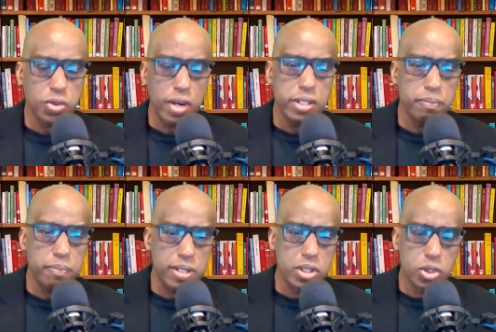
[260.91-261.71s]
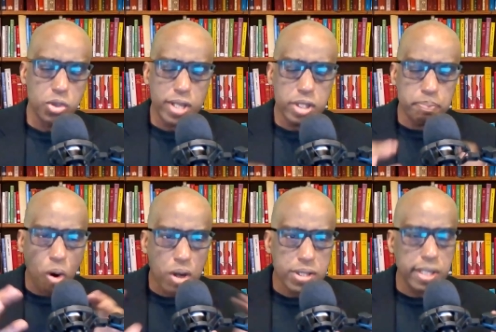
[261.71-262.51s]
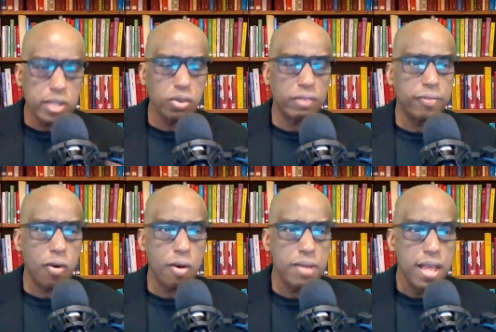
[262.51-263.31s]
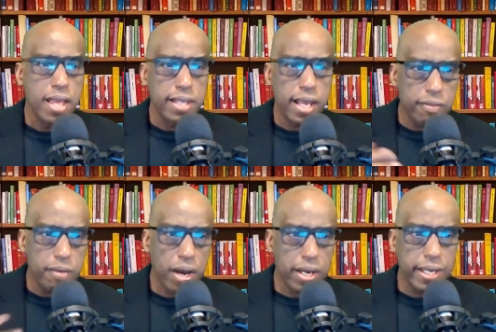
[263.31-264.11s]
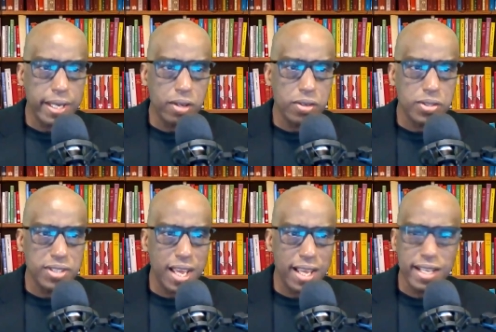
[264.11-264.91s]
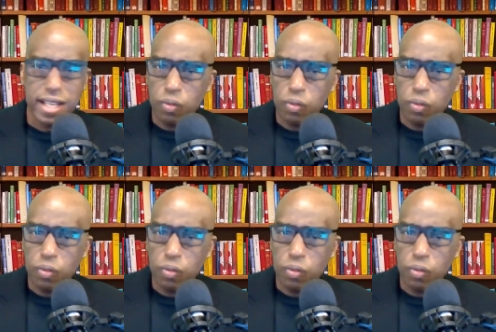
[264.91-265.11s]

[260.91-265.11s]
trying to parse it into a form that everybody can understand.